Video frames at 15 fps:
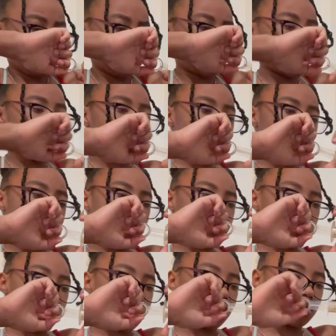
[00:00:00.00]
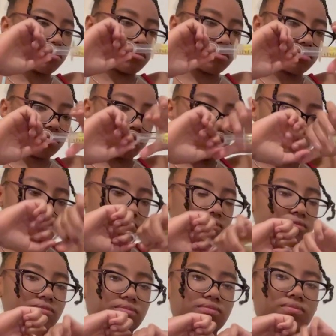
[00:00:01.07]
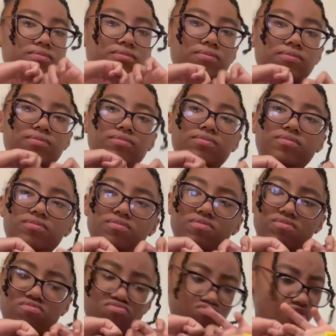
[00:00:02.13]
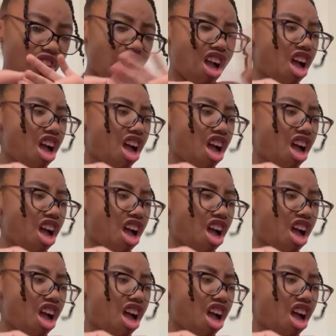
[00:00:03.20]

Can you give me a paper towel? Ugh,